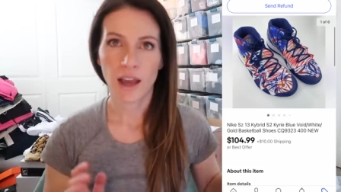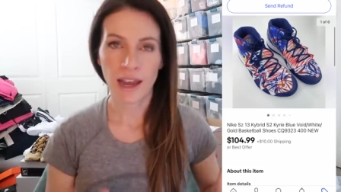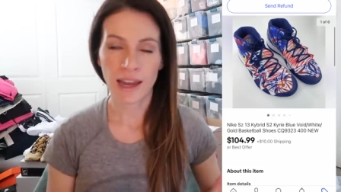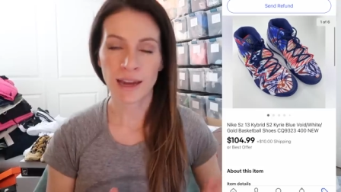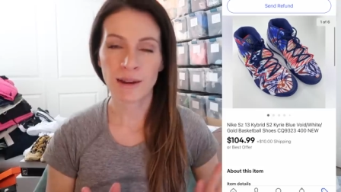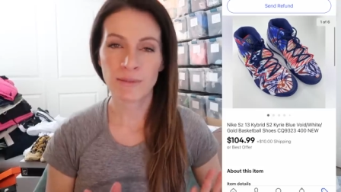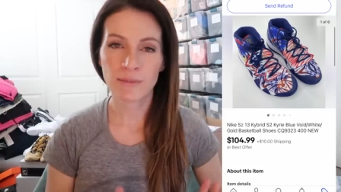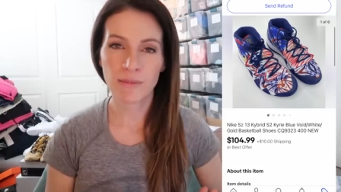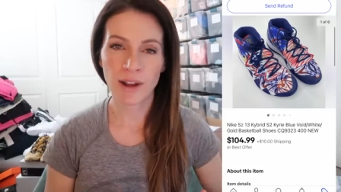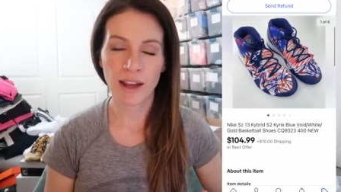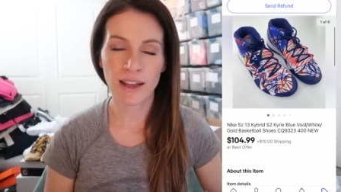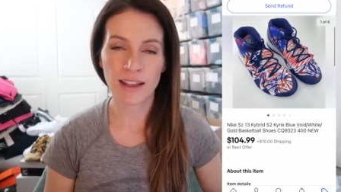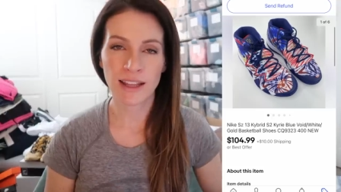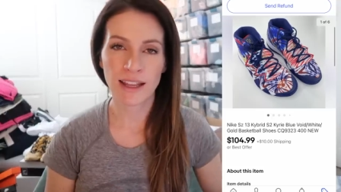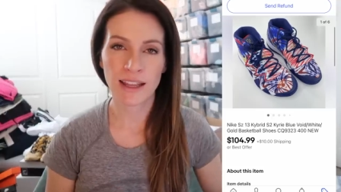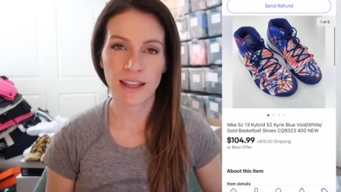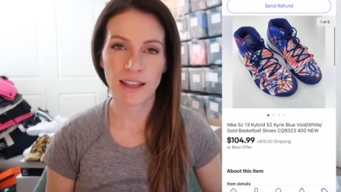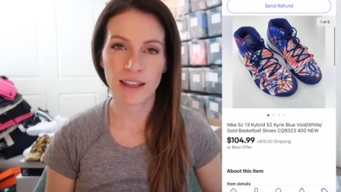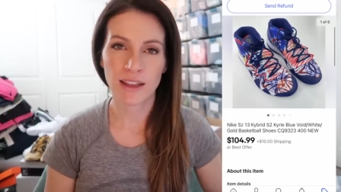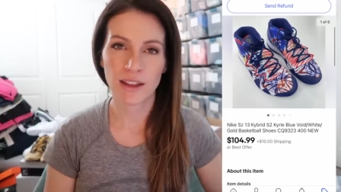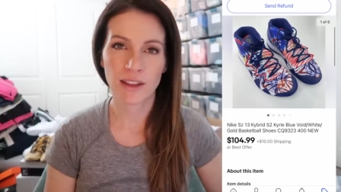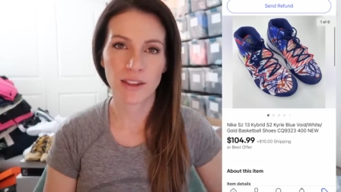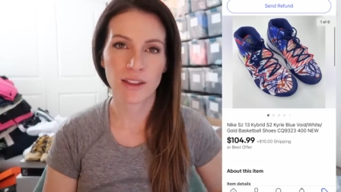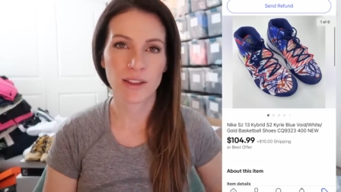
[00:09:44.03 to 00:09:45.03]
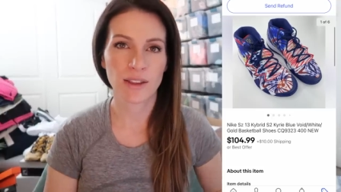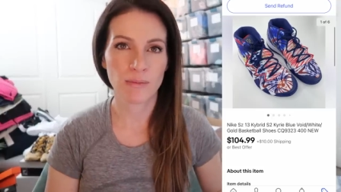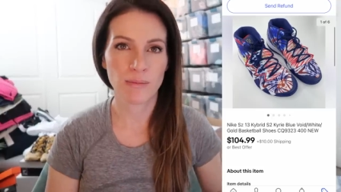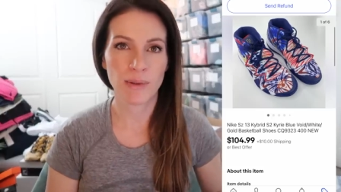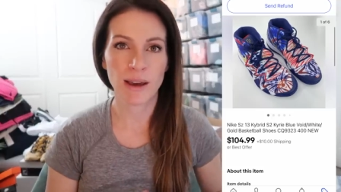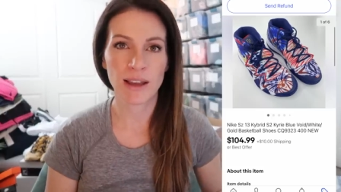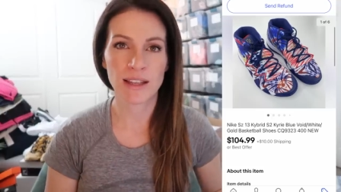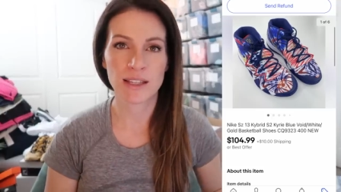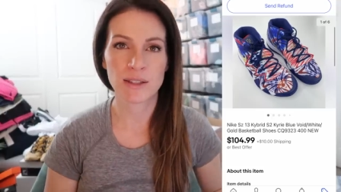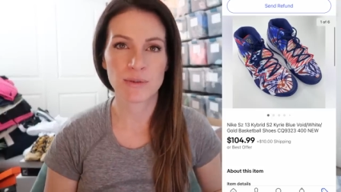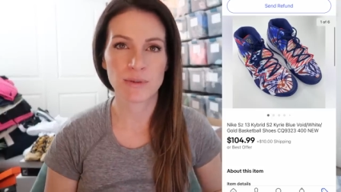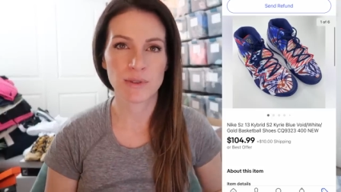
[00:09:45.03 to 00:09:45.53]
I am not like the
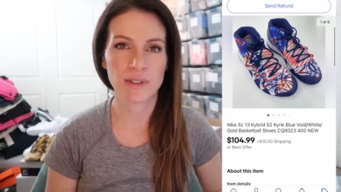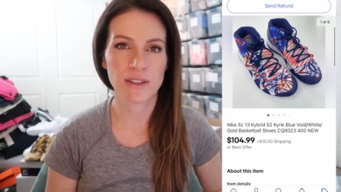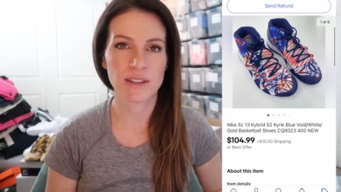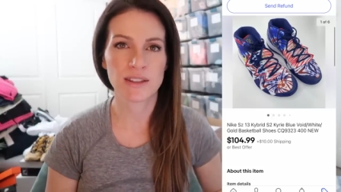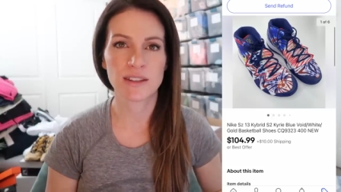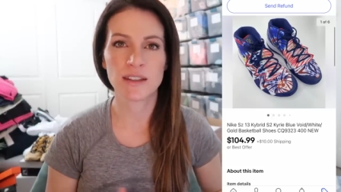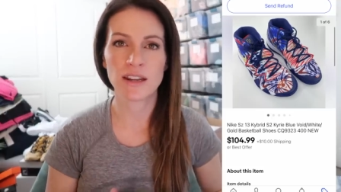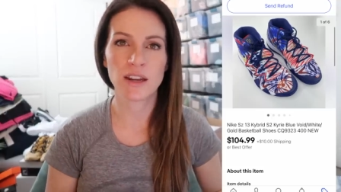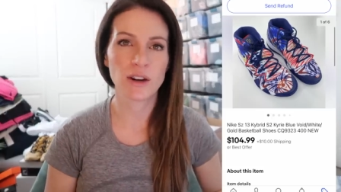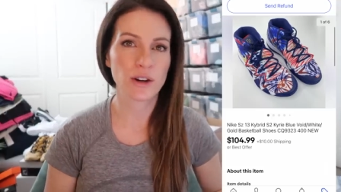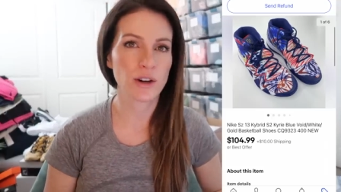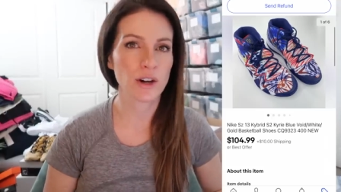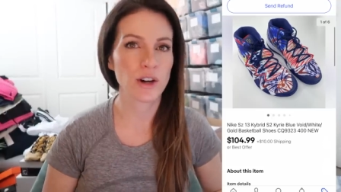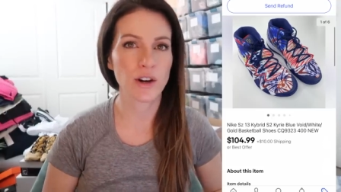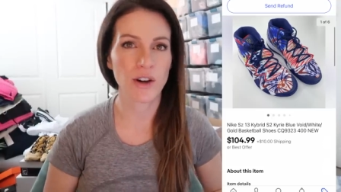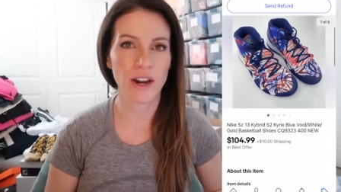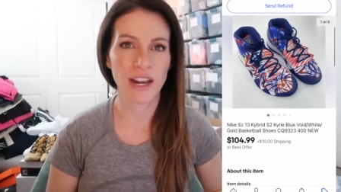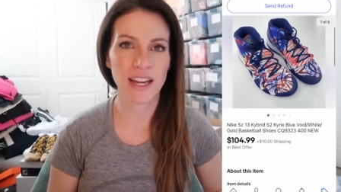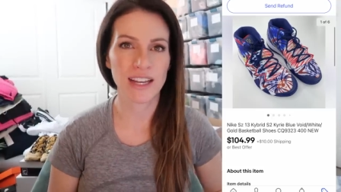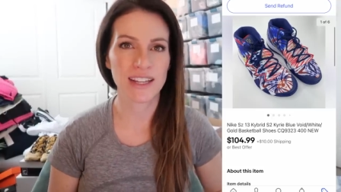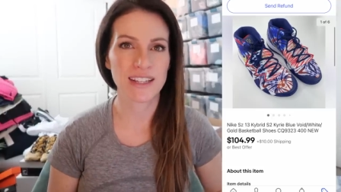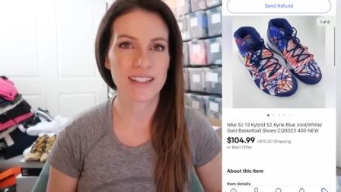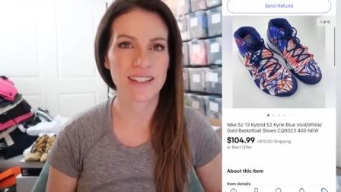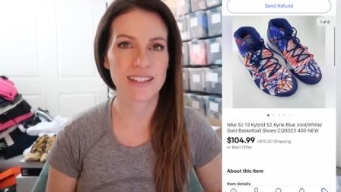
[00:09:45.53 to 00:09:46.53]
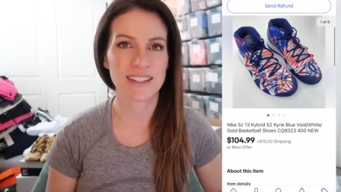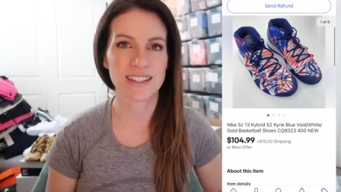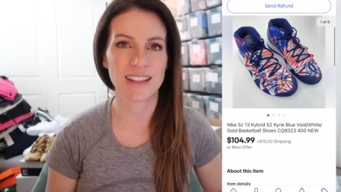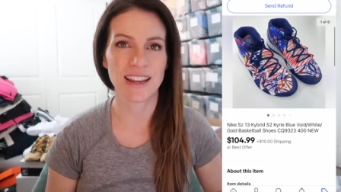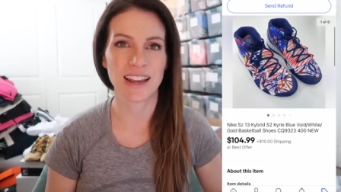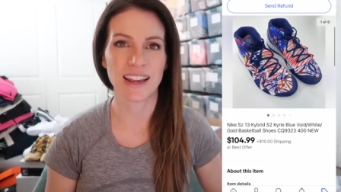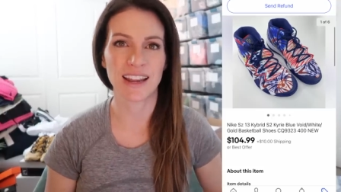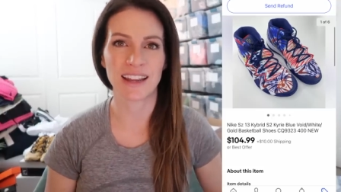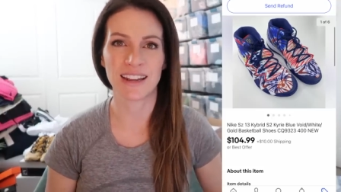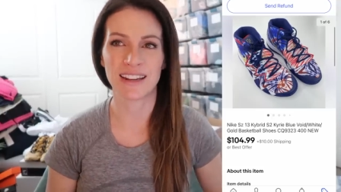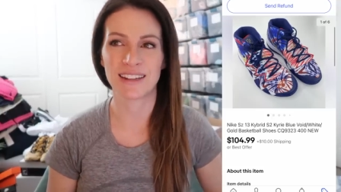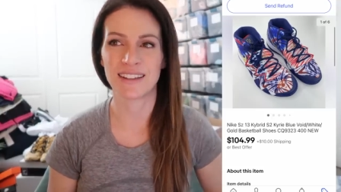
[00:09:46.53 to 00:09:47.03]
best with sneaker grails
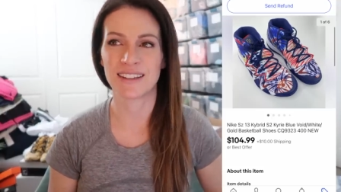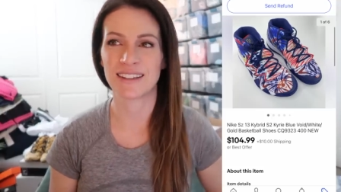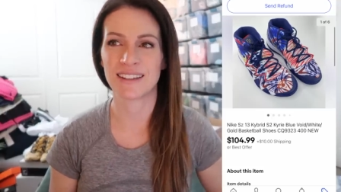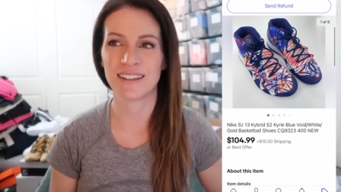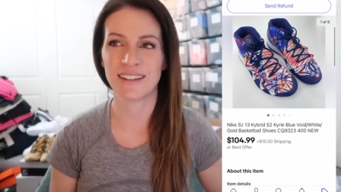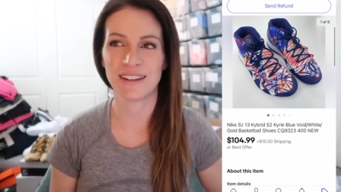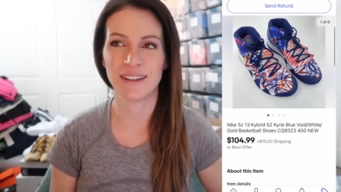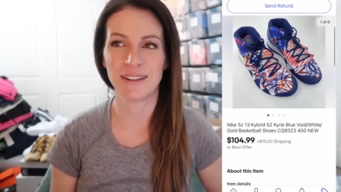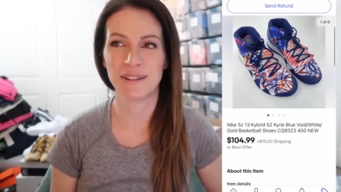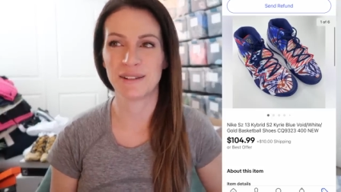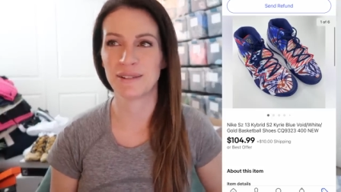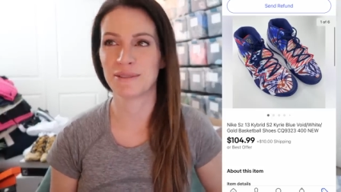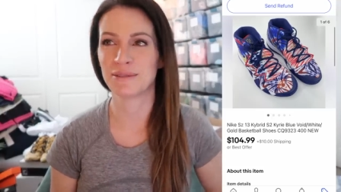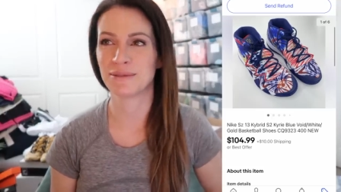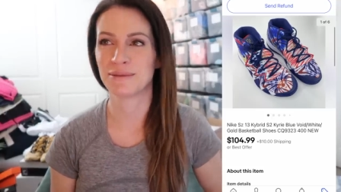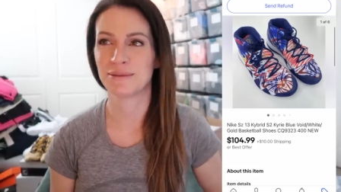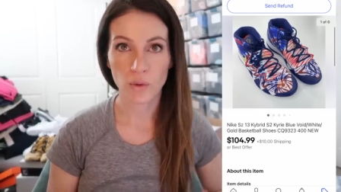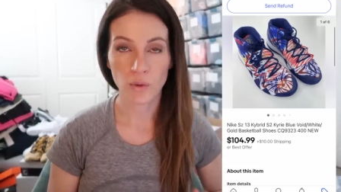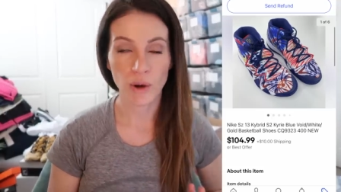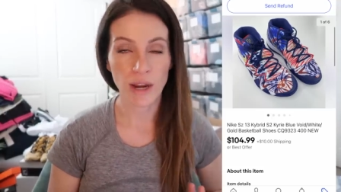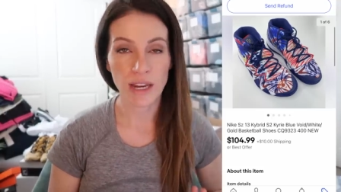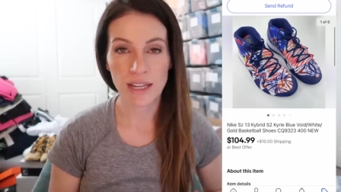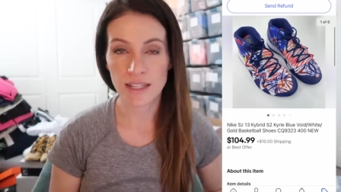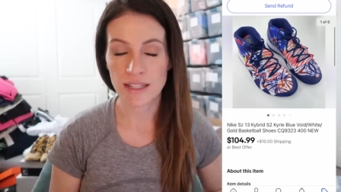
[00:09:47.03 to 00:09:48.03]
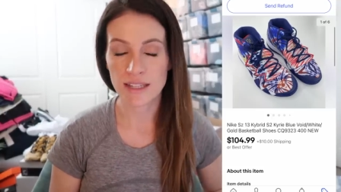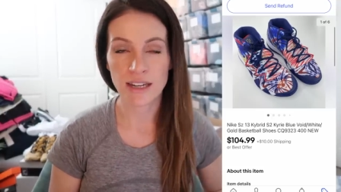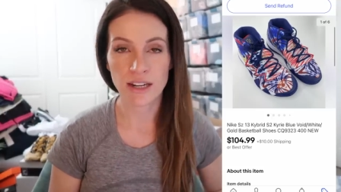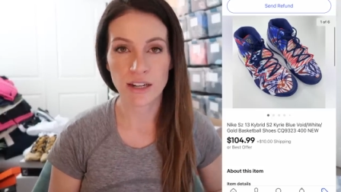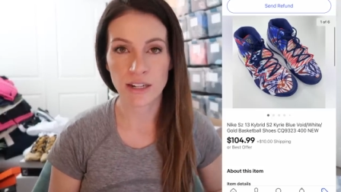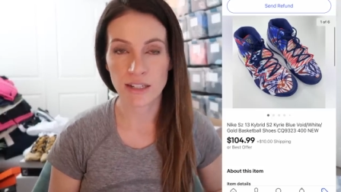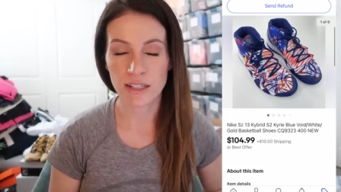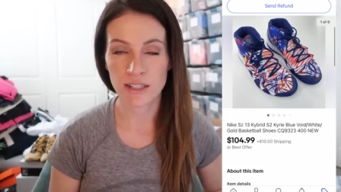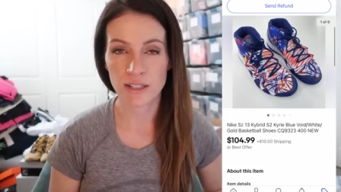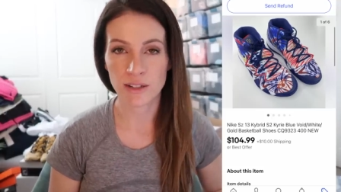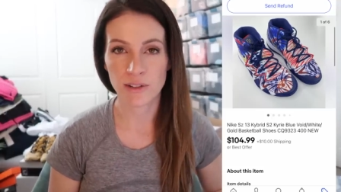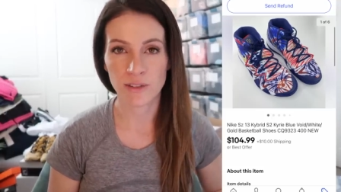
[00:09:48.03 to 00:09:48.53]
and, you know, great
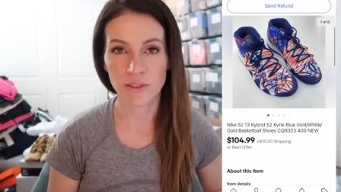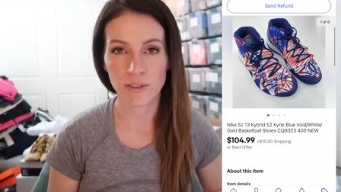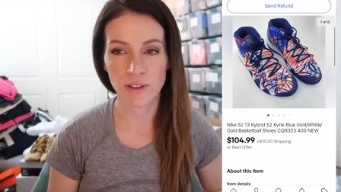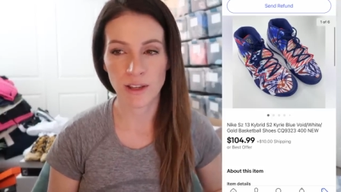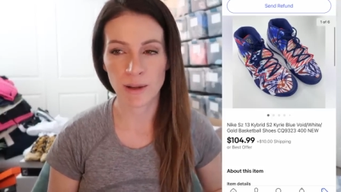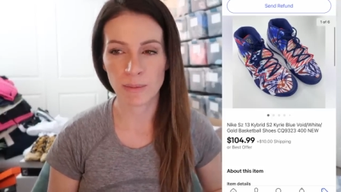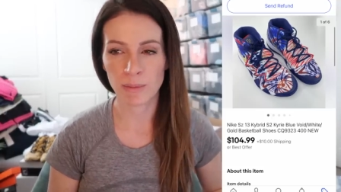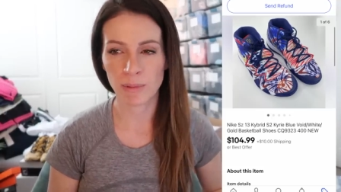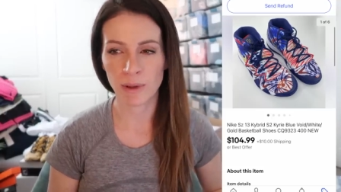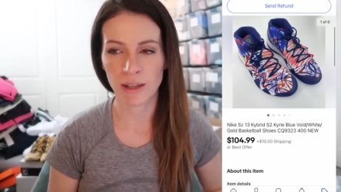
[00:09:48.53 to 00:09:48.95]
sneakers to flip.